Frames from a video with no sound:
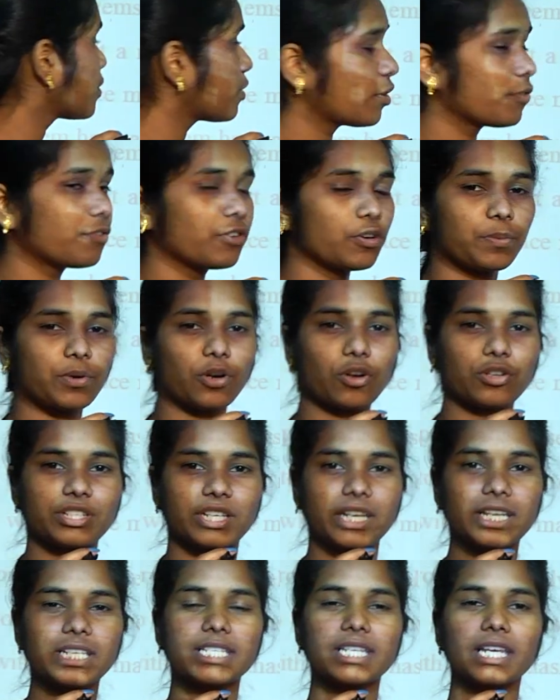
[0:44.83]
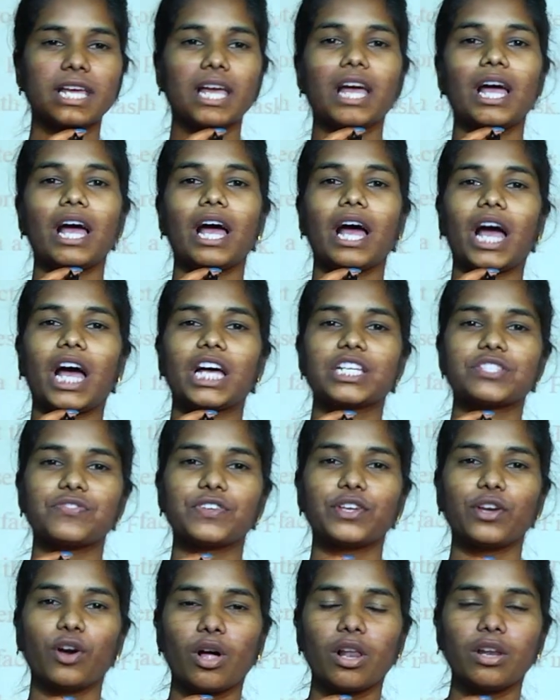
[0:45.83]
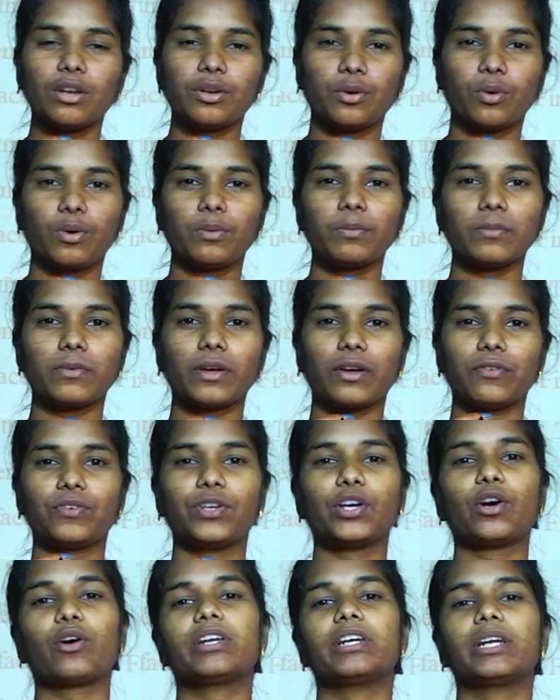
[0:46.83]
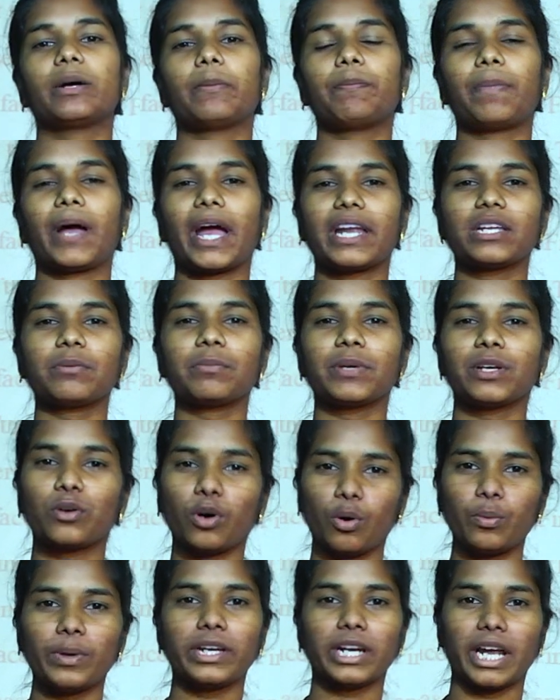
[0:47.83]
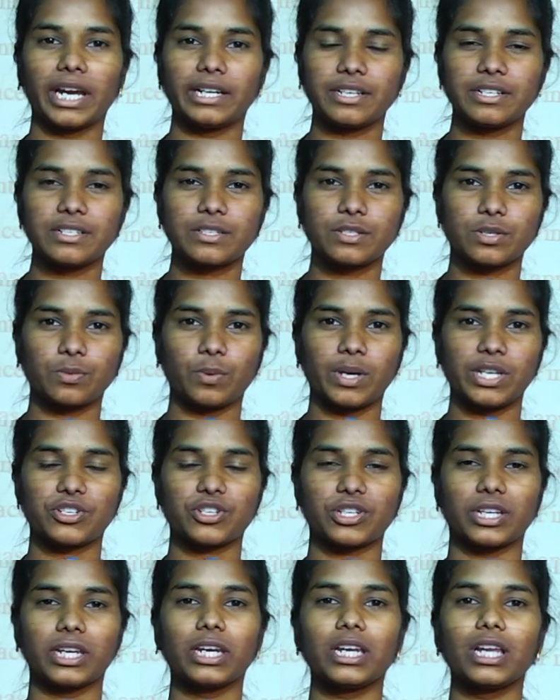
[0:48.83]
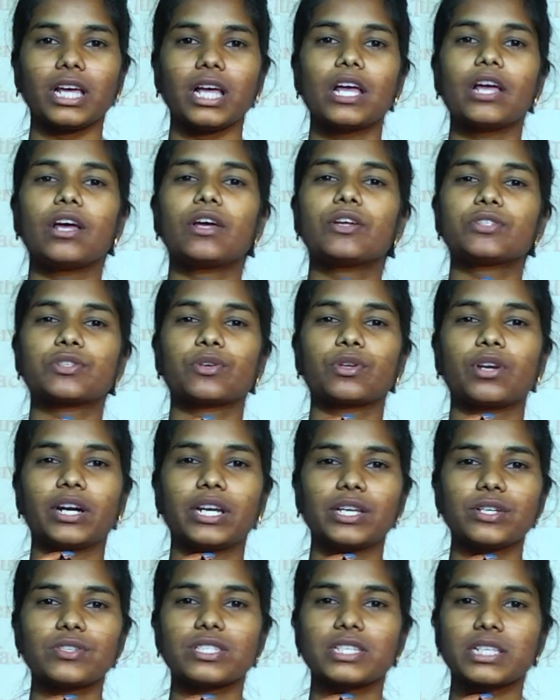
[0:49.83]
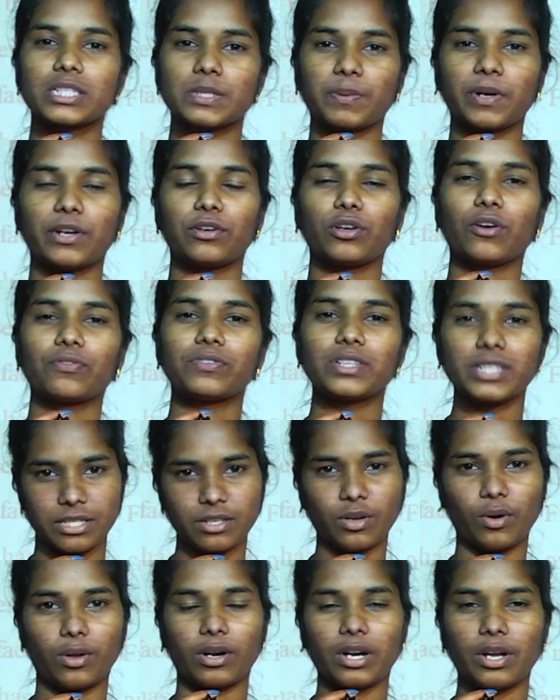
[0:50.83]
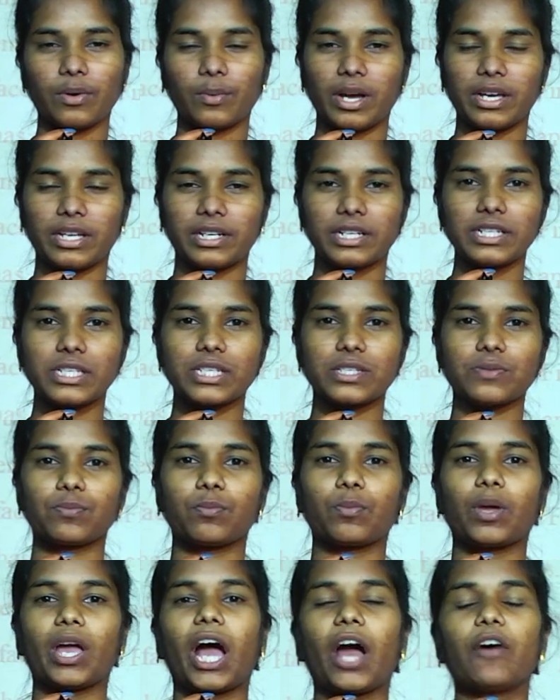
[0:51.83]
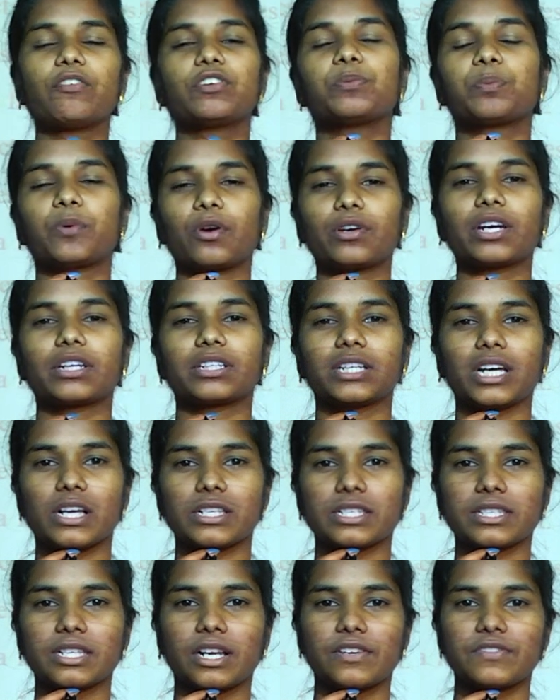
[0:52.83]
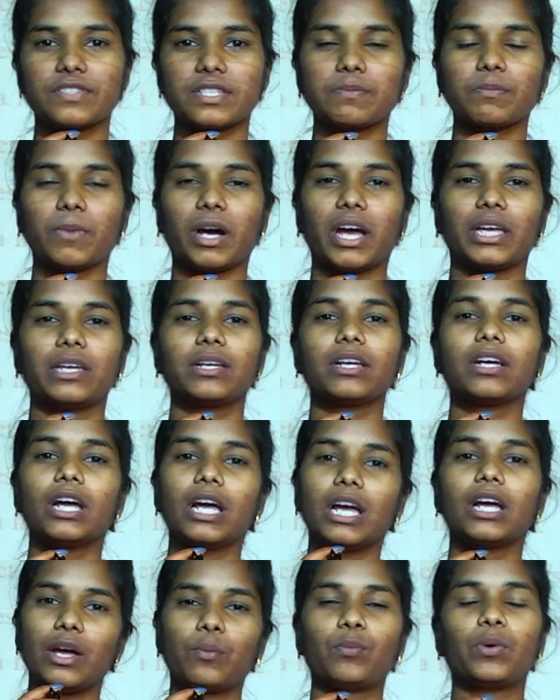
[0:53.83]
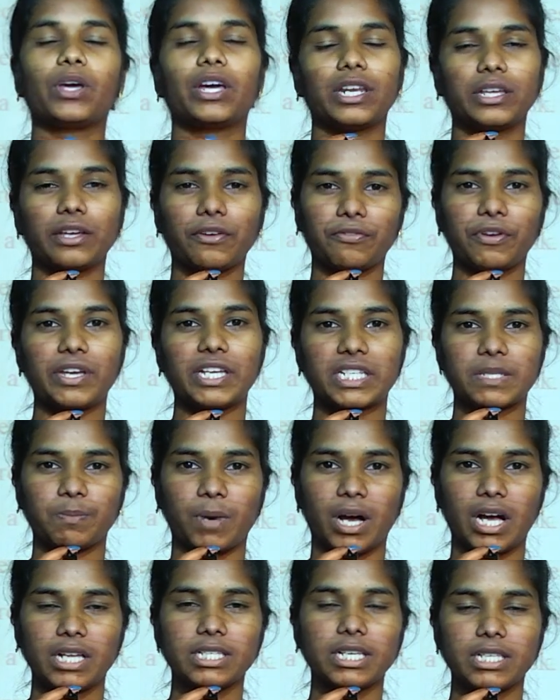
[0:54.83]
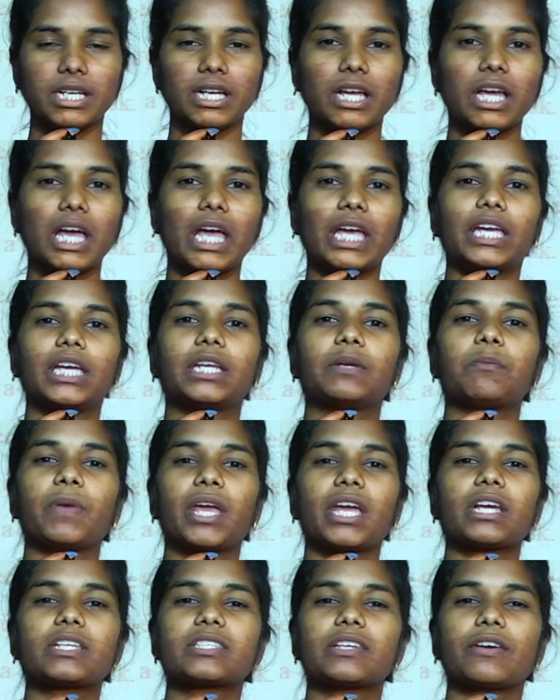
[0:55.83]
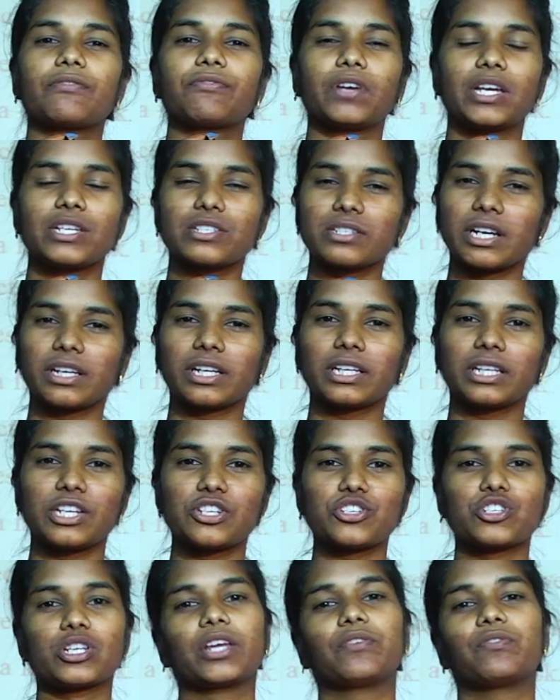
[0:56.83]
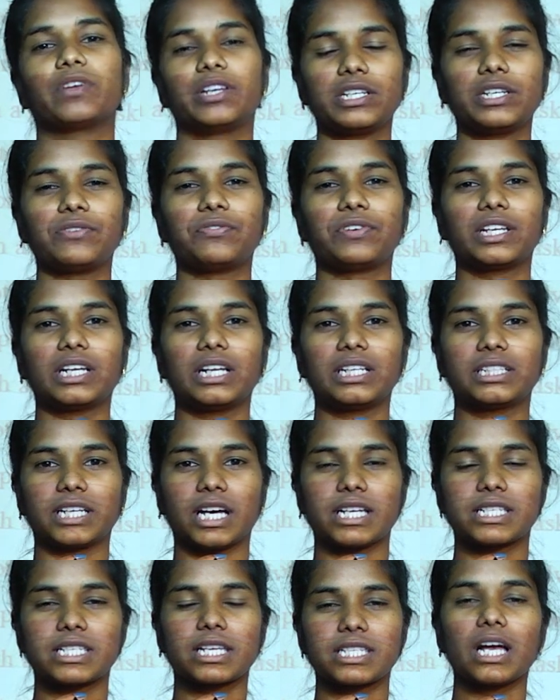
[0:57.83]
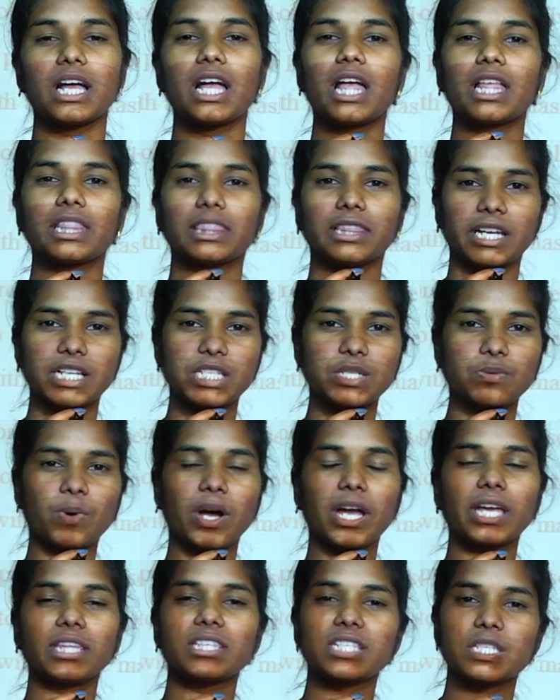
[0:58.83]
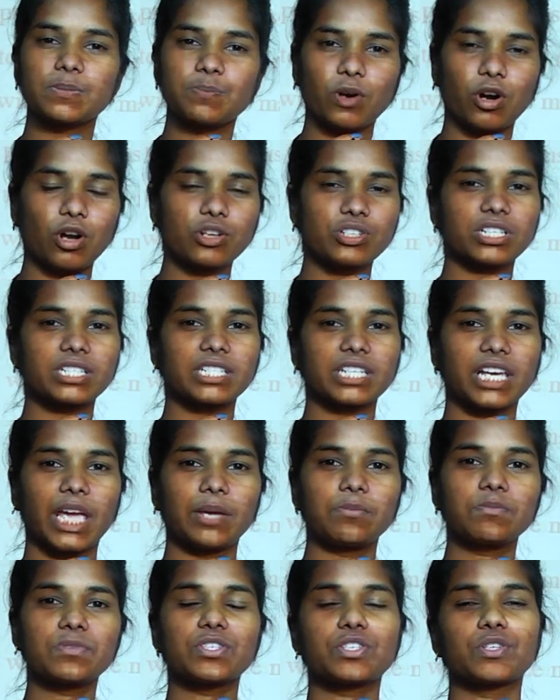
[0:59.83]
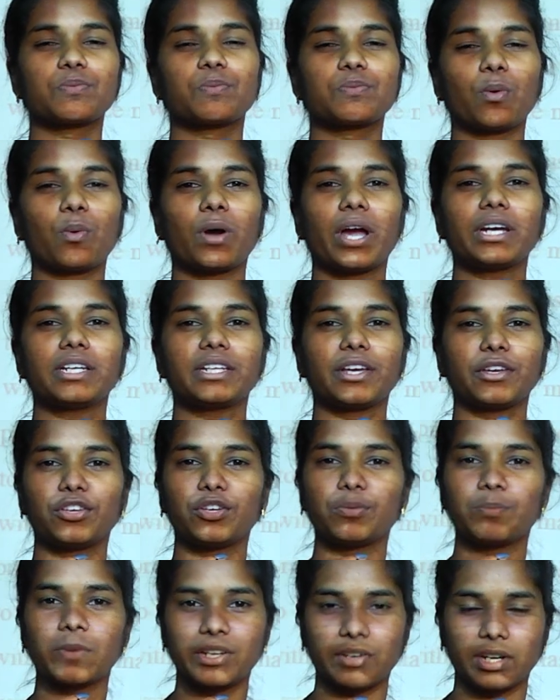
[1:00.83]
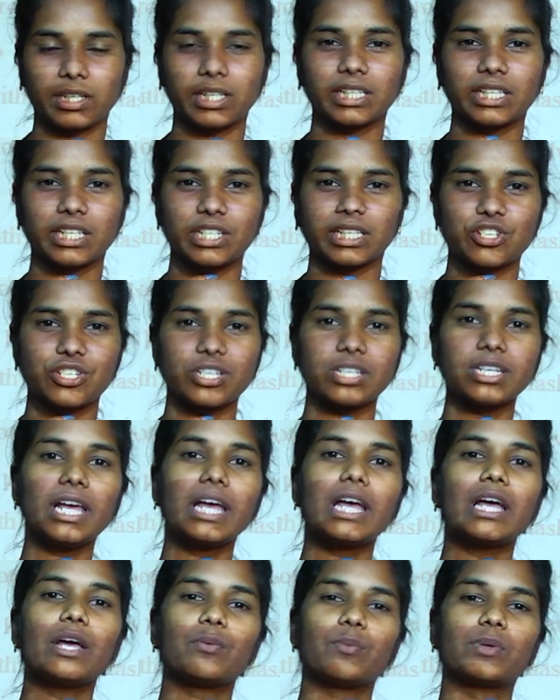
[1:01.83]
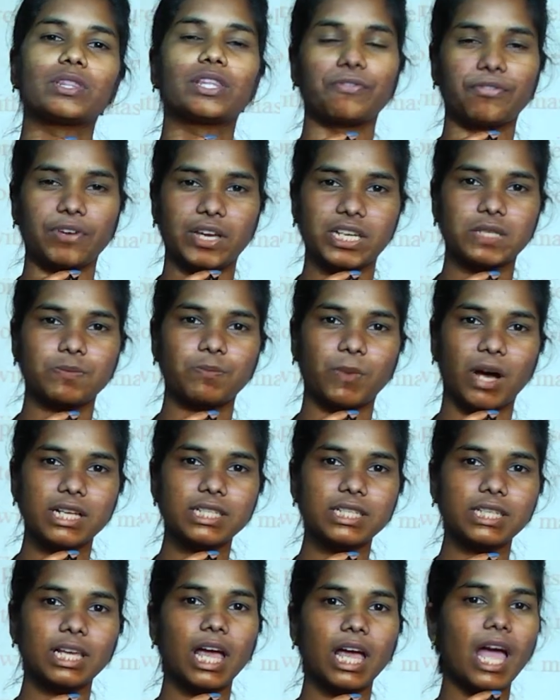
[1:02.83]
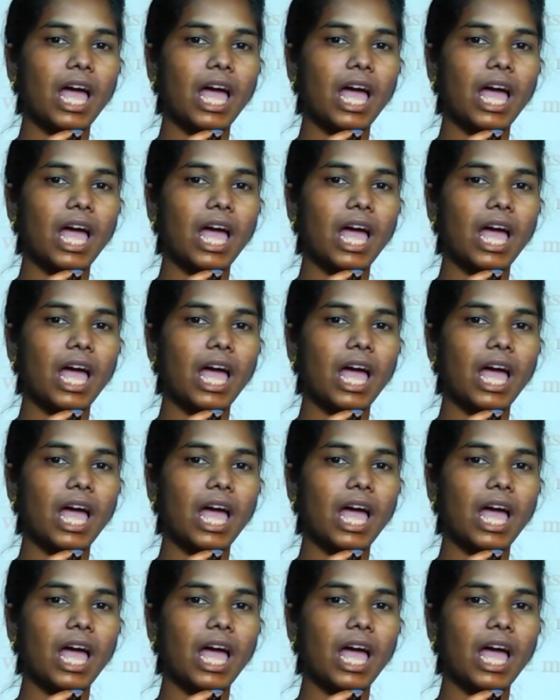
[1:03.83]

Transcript: of our project. As we all know, we are in a pandemic COVID-19 situation. To reduce the spread of this coronavirus, we have to protect ourselves by wearing a face mask. It makes a face recognition a very difficult task. That's why this project aims to provide a human recognition with a face mask